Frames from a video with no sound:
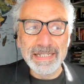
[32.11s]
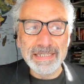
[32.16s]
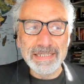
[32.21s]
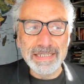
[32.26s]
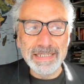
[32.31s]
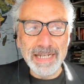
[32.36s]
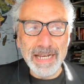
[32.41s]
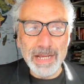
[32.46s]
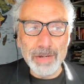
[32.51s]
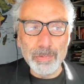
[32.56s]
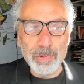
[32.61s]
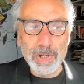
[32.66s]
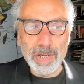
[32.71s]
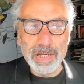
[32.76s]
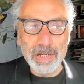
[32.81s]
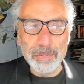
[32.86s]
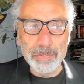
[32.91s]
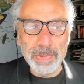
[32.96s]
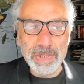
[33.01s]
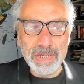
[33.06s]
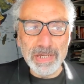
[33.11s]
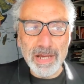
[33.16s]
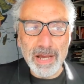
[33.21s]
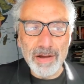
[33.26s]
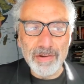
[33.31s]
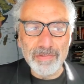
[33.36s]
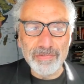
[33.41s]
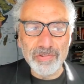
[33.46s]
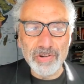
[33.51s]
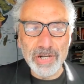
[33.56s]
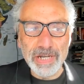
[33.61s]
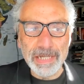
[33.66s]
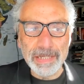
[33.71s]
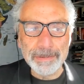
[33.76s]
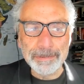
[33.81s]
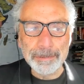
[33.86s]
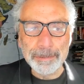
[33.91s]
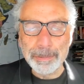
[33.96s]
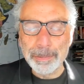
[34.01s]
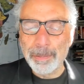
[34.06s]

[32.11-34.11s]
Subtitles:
Today, we're going to be covering